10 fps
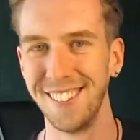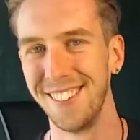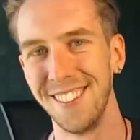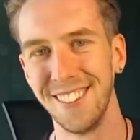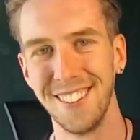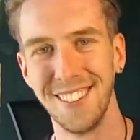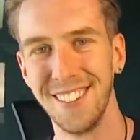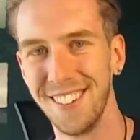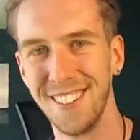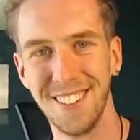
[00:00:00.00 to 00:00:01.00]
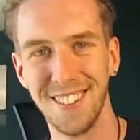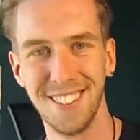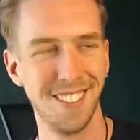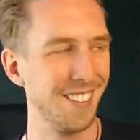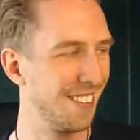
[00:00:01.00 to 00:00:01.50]

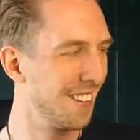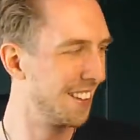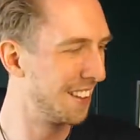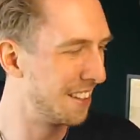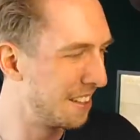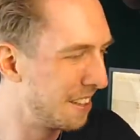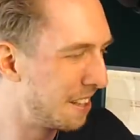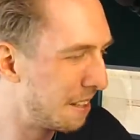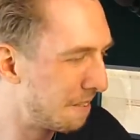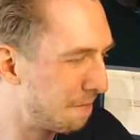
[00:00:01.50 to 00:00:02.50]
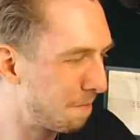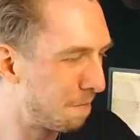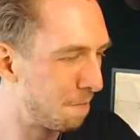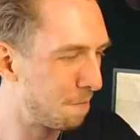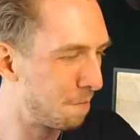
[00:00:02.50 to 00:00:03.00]

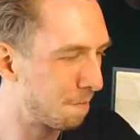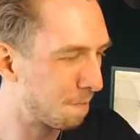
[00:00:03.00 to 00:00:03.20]
(no one is talking)